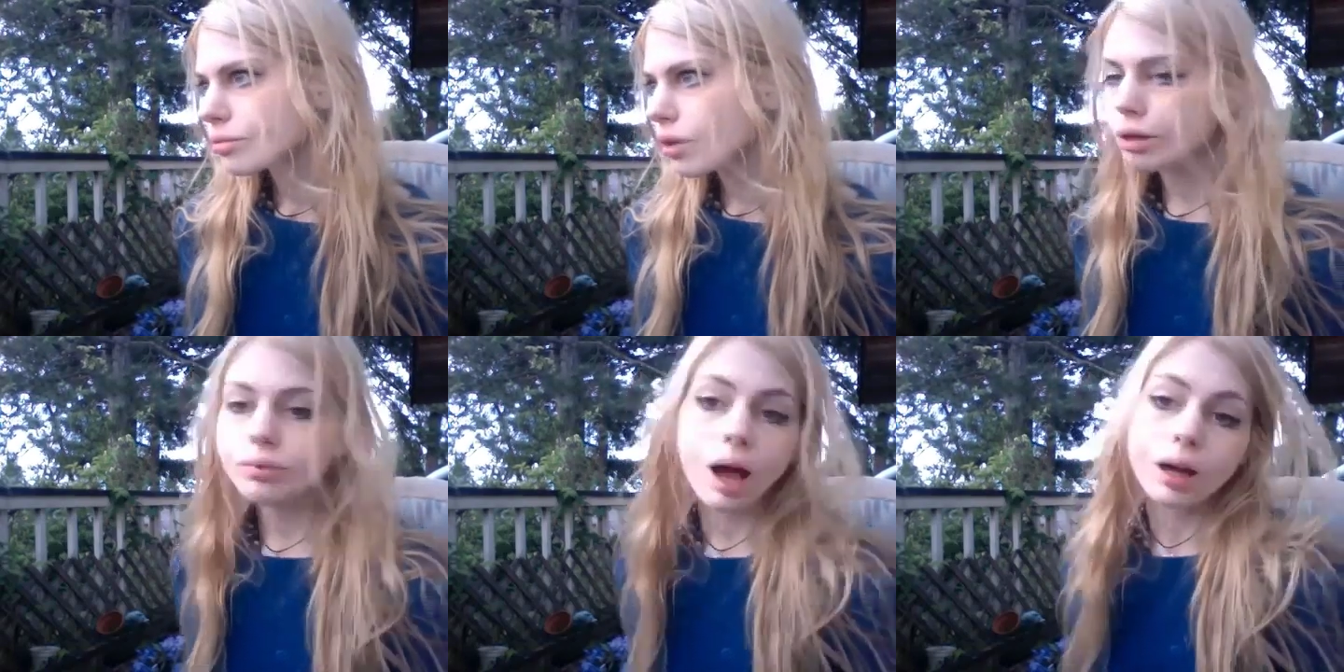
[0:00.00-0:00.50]

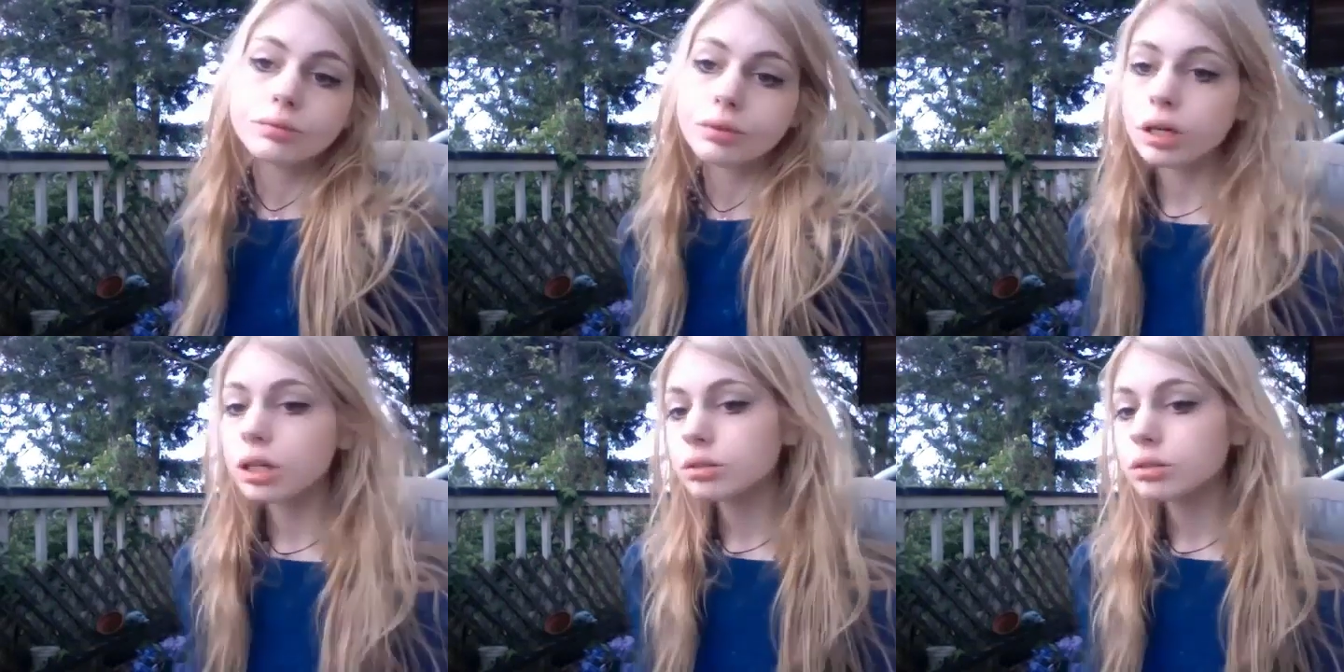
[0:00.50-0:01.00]
go back and
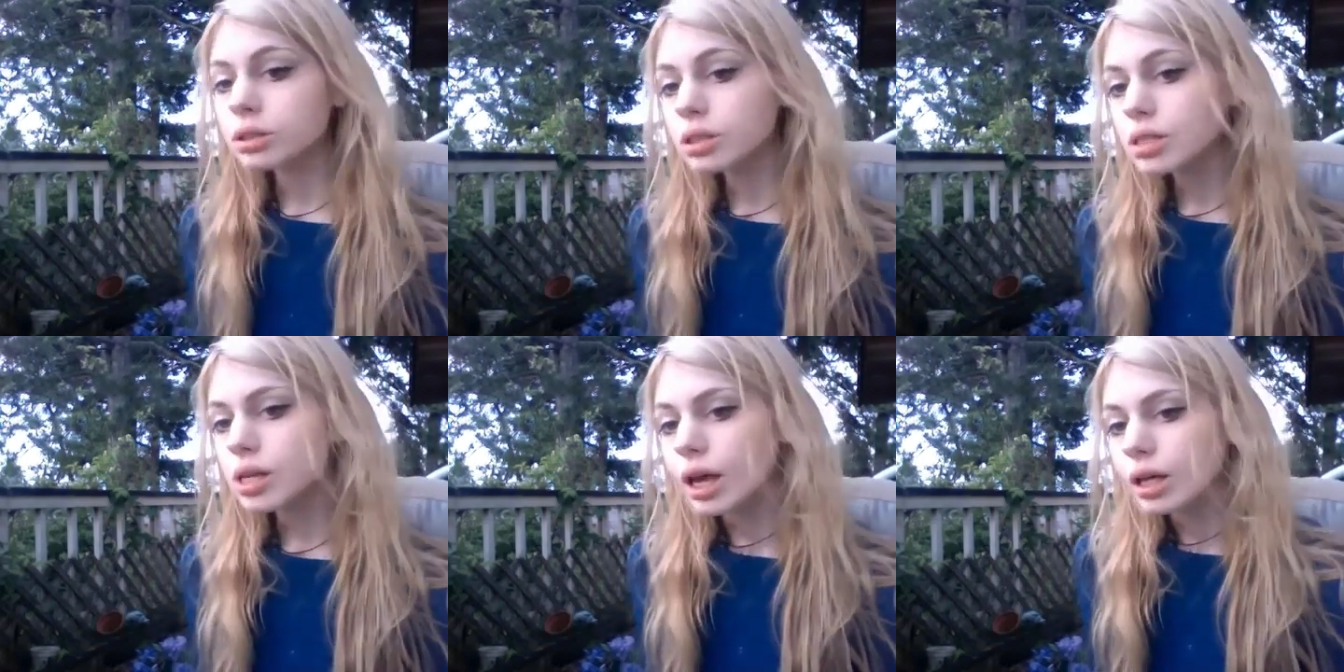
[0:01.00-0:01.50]
break all the
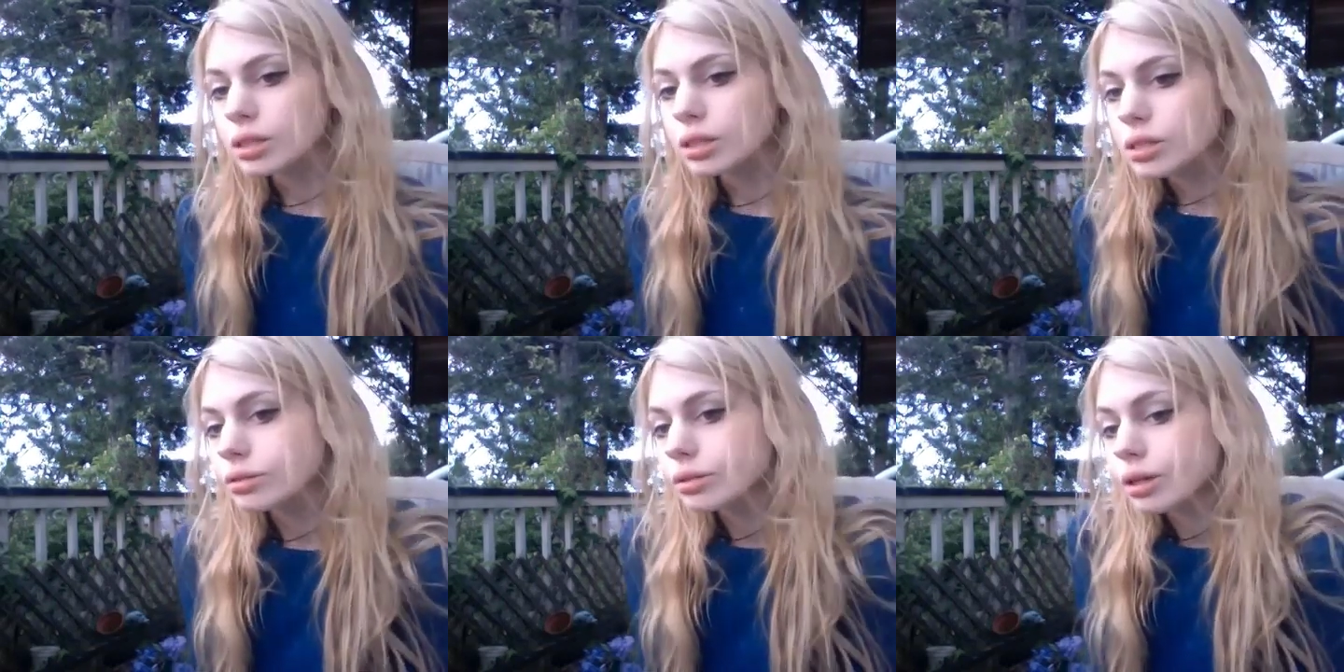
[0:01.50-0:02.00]
rules and
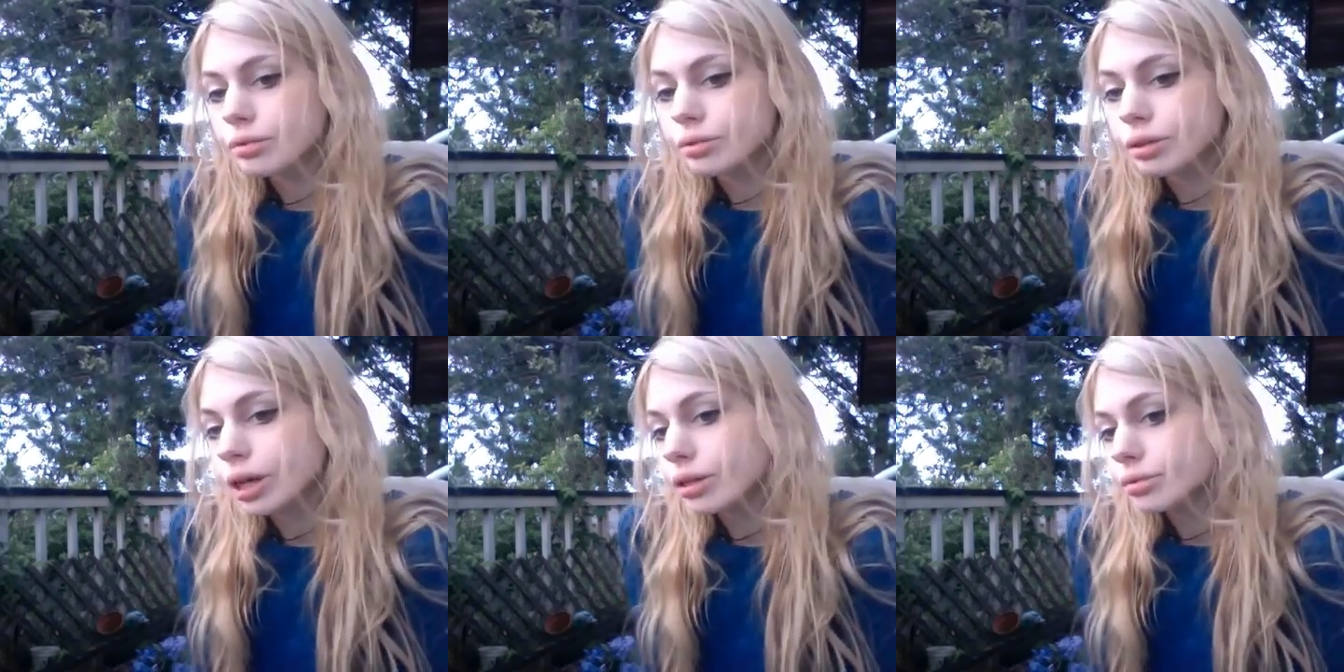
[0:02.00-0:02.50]
do everything over
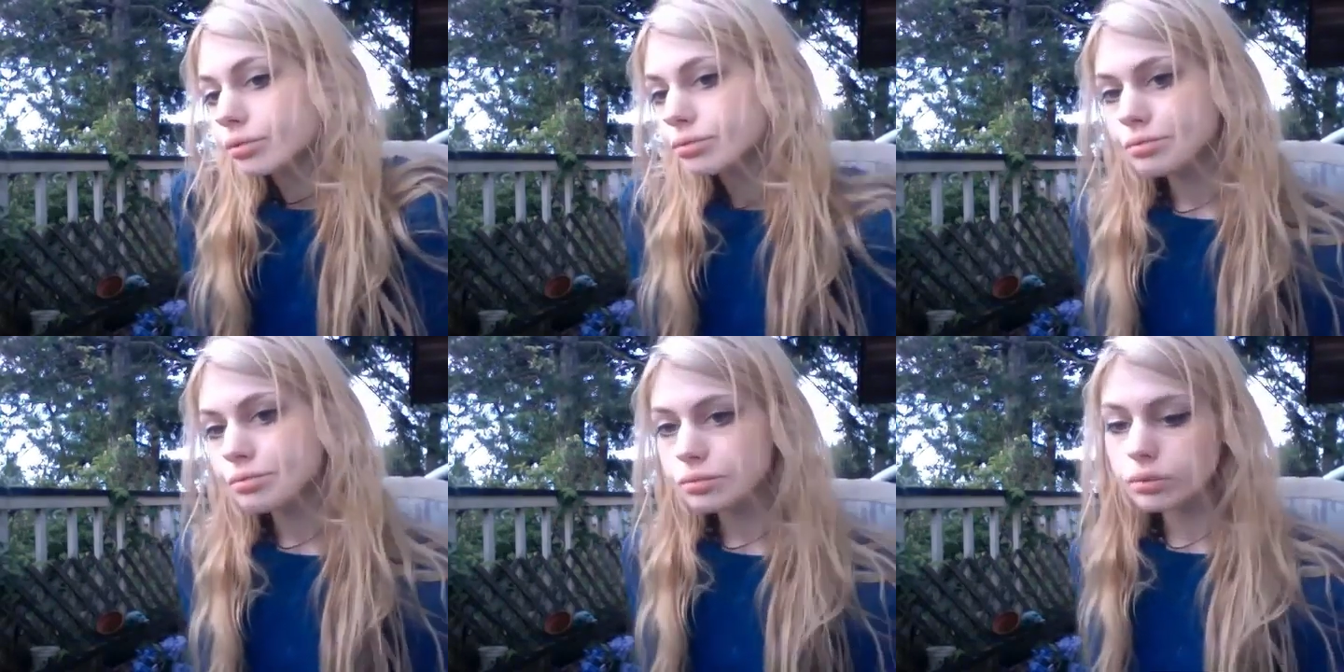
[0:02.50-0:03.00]
again,
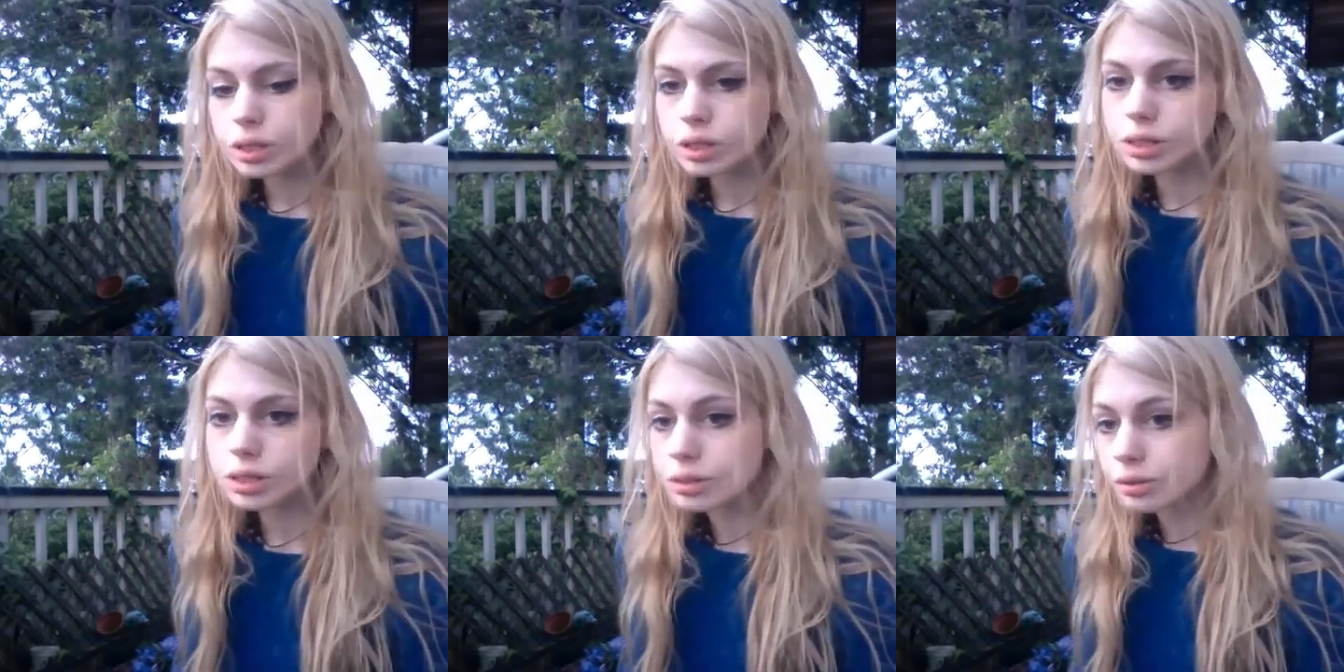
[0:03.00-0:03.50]

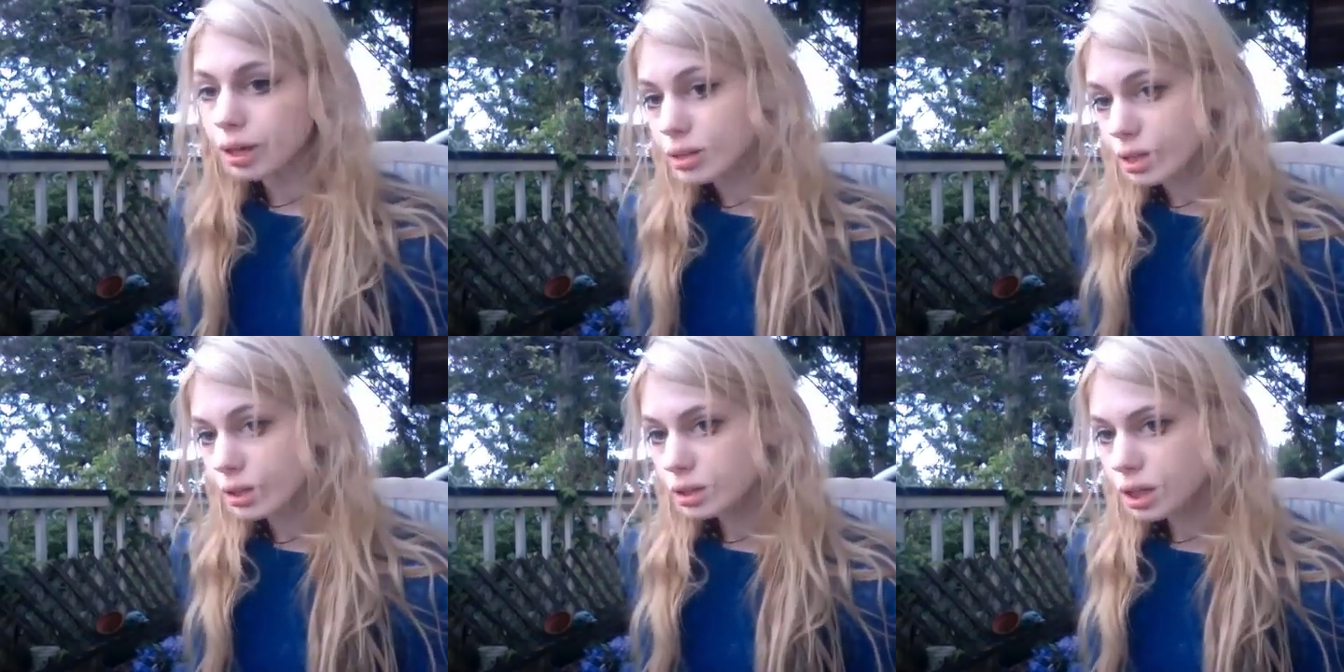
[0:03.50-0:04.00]
which is what I
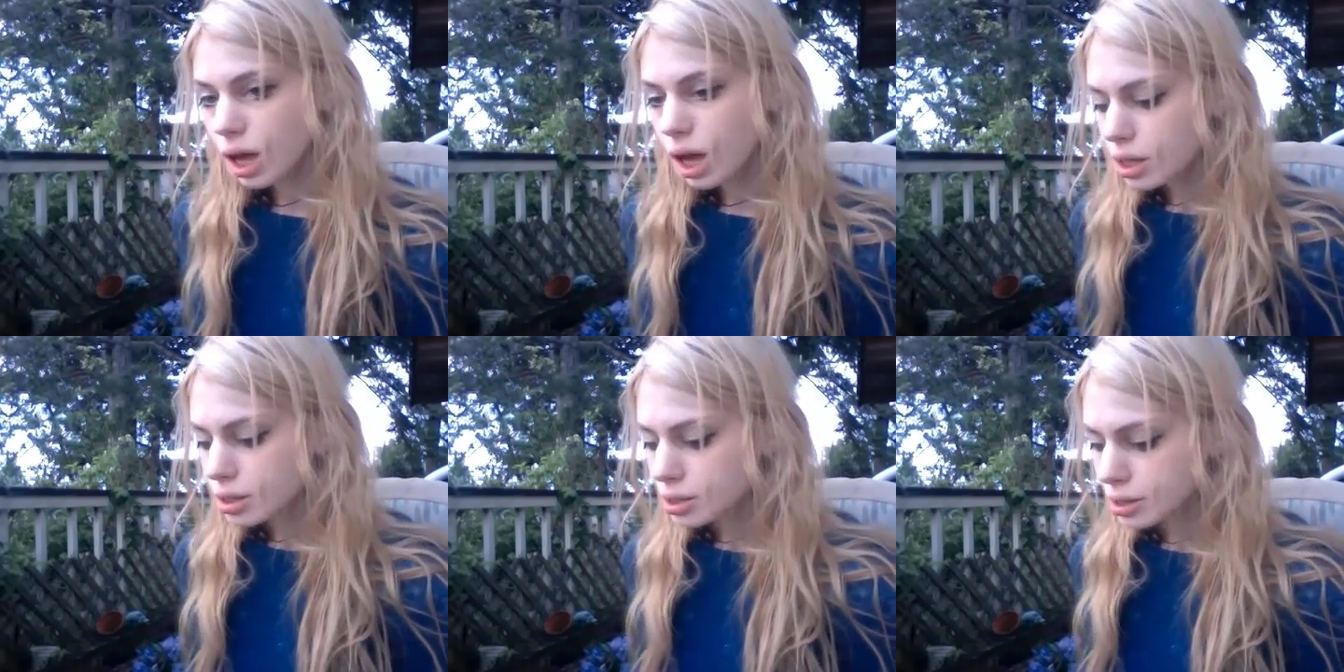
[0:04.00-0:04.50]
did.
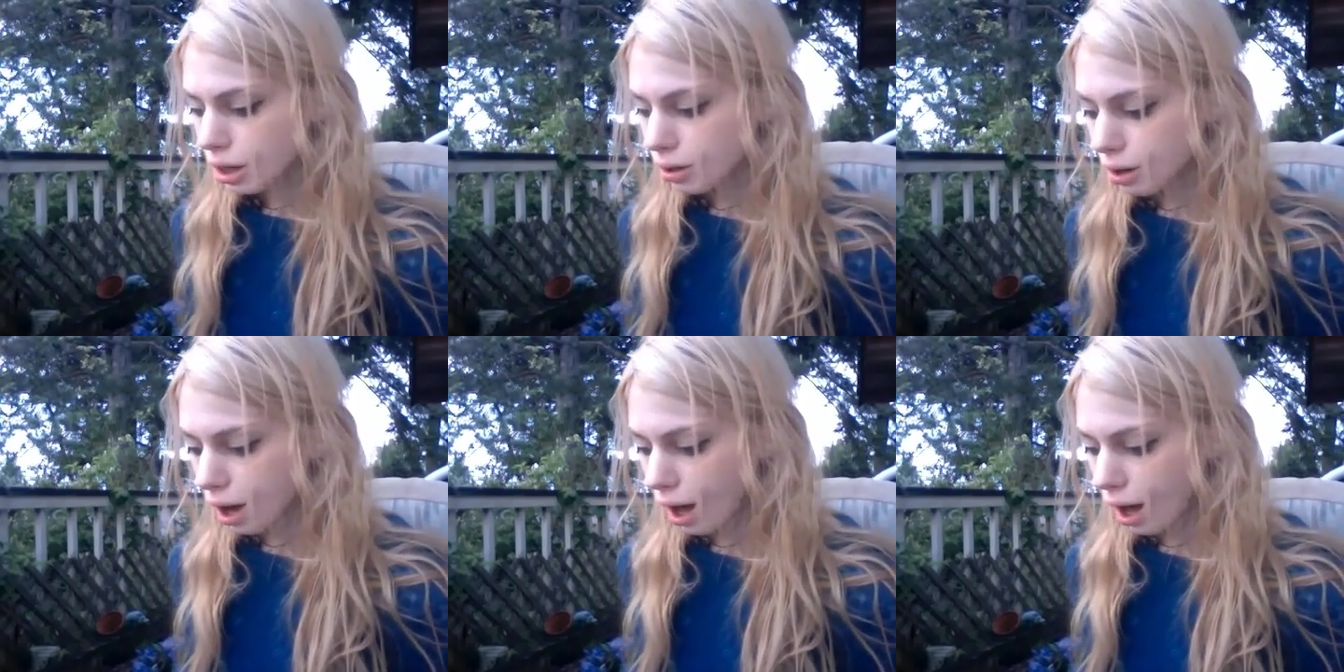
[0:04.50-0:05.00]
So,